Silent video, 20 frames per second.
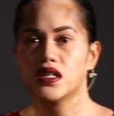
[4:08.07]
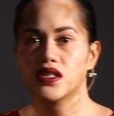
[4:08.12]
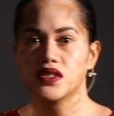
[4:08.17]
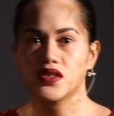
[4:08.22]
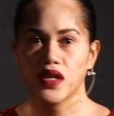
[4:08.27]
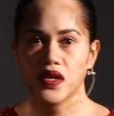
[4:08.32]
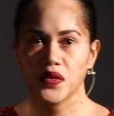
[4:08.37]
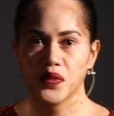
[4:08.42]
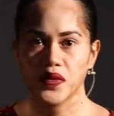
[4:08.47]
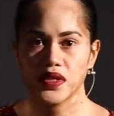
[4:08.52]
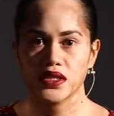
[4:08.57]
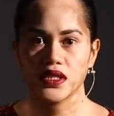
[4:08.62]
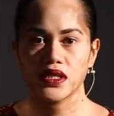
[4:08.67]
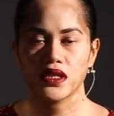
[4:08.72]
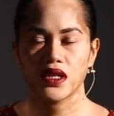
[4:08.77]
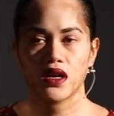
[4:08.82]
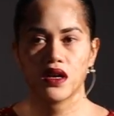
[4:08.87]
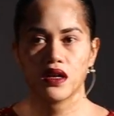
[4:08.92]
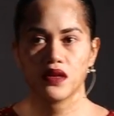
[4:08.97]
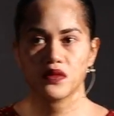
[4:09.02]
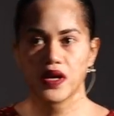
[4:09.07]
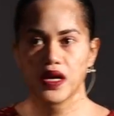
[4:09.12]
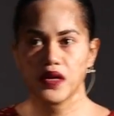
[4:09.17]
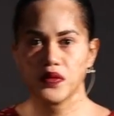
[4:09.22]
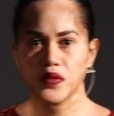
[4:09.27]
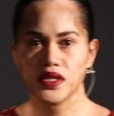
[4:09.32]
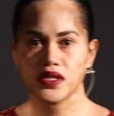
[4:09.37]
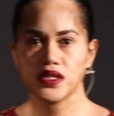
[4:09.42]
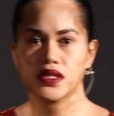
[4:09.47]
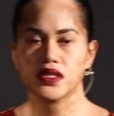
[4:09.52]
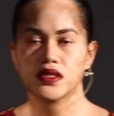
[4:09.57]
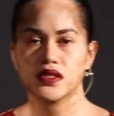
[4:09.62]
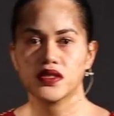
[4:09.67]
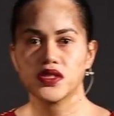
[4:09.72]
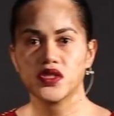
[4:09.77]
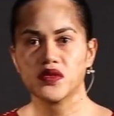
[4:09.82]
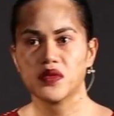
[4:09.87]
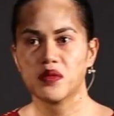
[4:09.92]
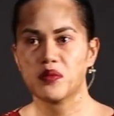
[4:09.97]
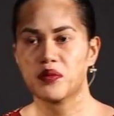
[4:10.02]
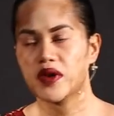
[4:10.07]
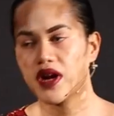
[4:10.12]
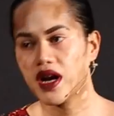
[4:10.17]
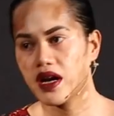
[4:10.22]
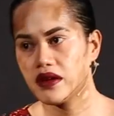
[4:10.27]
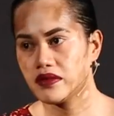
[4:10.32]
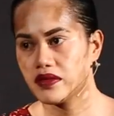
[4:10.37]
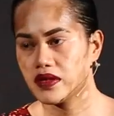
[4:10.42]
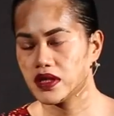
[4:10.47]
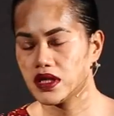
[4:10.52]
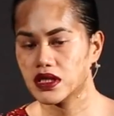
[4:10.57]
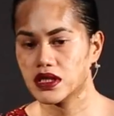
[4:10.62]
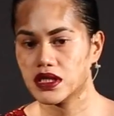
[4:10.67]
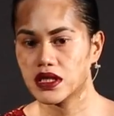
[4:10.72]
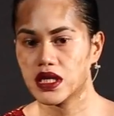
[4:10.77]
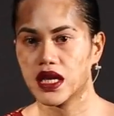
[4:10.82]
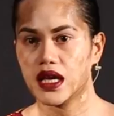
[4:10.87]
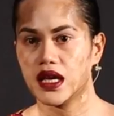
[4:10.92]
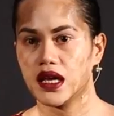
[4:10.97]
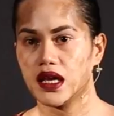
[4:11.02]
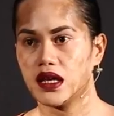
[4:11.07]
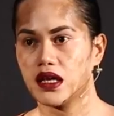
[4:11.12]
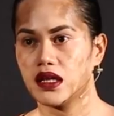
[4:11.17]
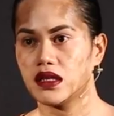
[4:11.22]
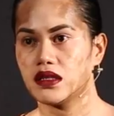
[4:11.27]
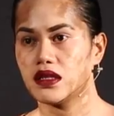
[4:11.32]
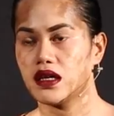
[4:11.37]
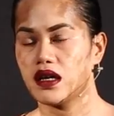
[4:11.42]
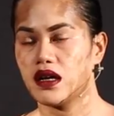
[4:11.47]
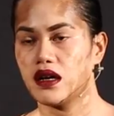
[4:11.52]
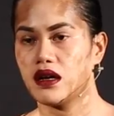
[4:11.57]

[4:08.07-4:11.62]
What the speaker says: So I went to the Suva private, and